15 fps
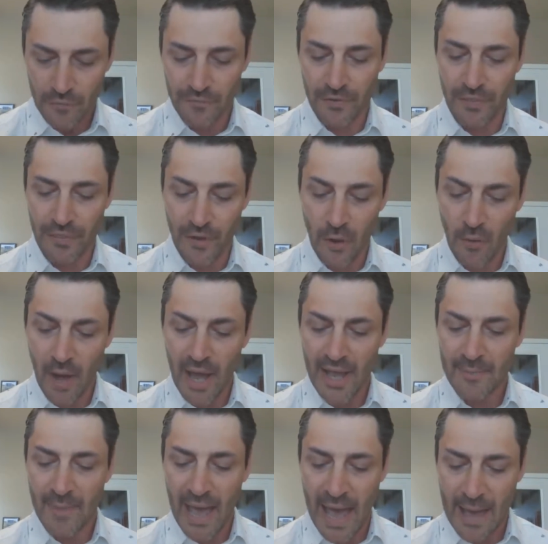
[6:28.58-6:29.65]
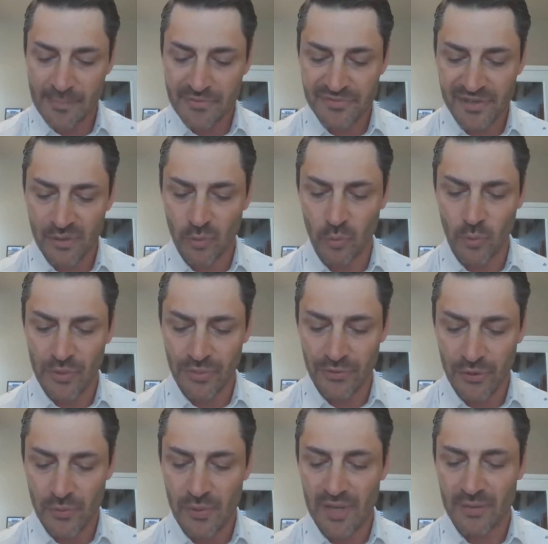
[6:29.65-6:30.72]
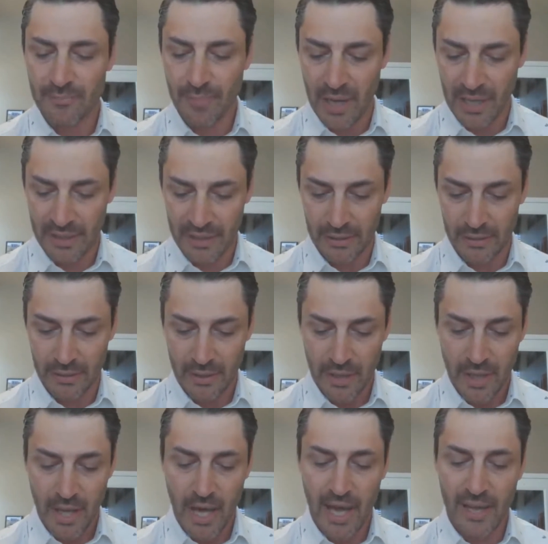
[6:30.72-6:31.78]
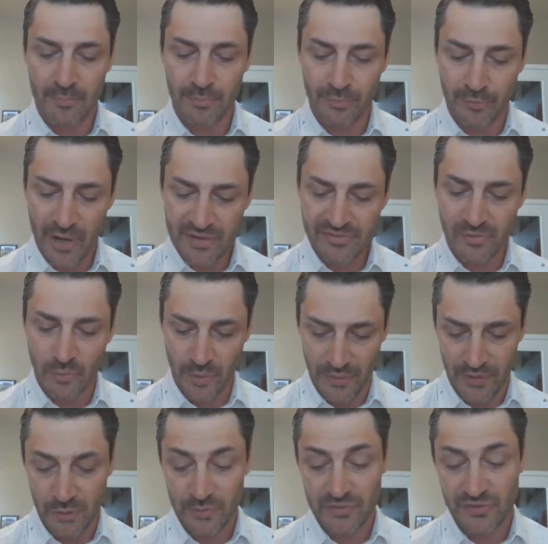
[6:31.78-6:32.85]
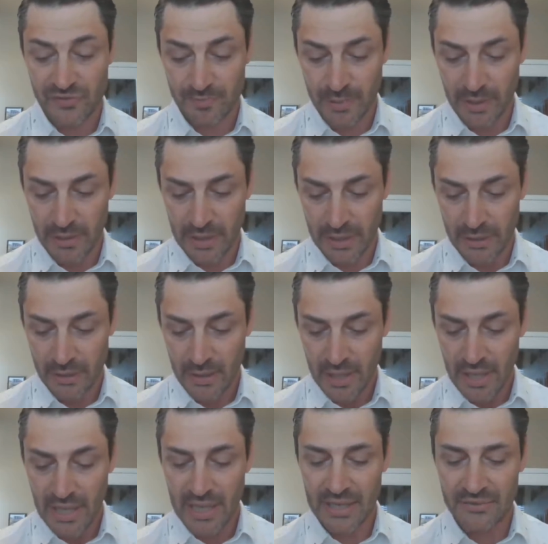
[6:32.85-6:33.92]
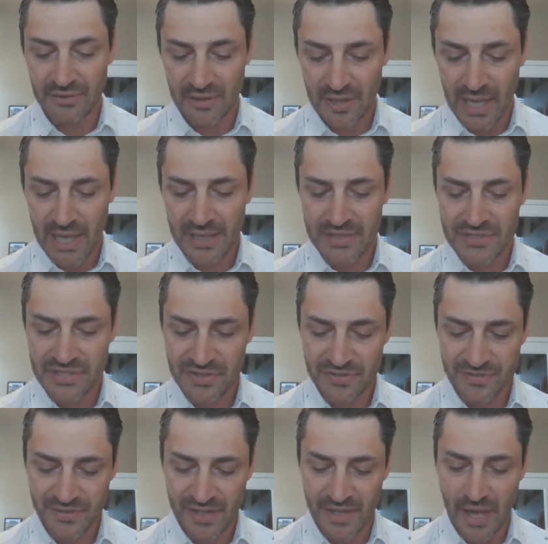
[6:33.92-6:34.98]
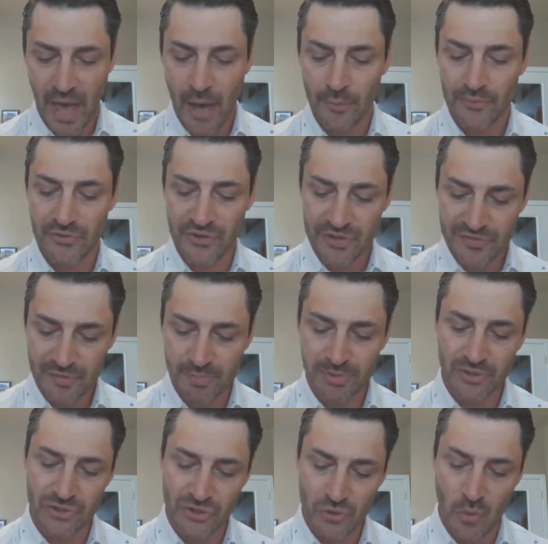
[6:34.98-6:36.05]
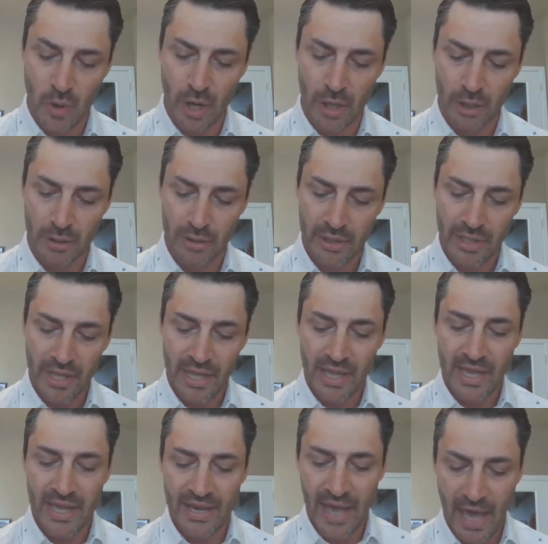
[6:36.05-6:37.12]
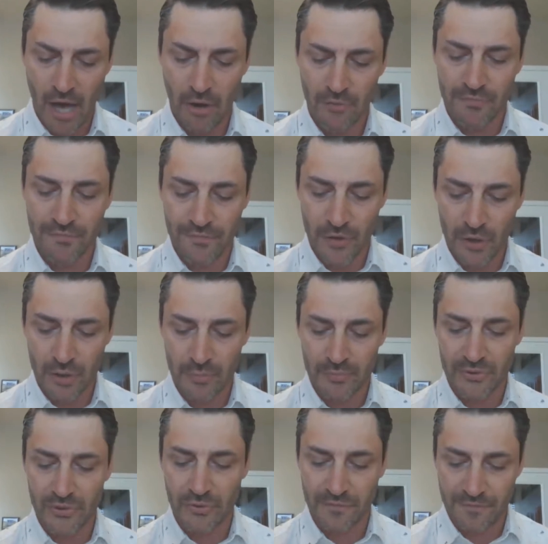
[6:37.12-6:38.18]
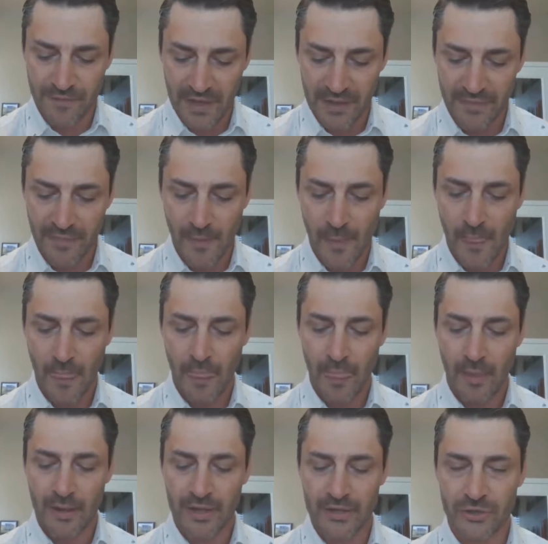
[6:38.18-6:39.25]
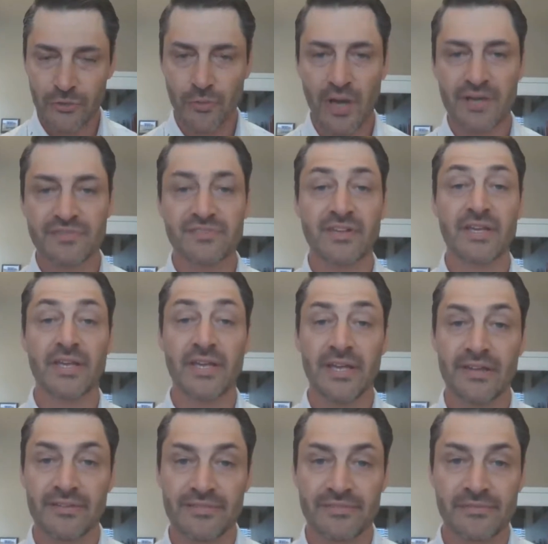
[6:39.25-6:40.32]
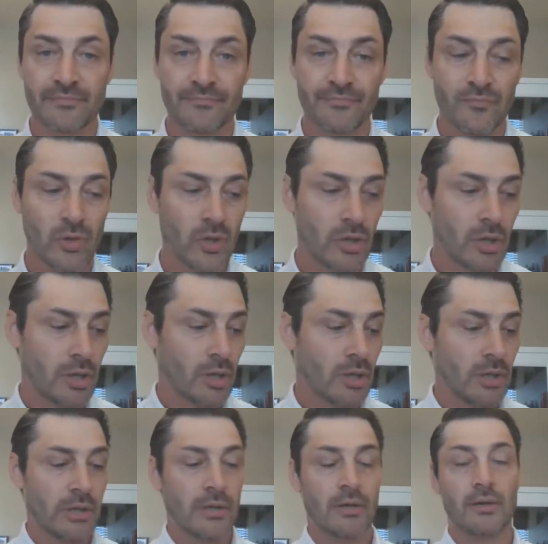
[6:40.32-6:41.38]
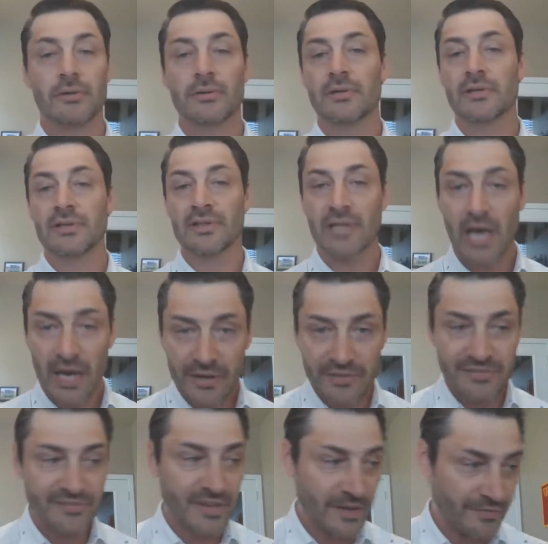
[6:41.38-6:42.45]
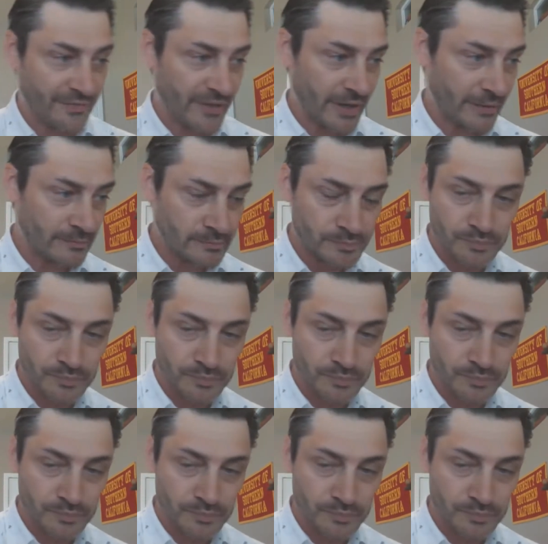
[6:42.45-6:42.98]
For though I am absent with you in body, I am present with you in spirit, and delight to see how disciplined you are and how firm your faith in Christ is. A lot of stuff there.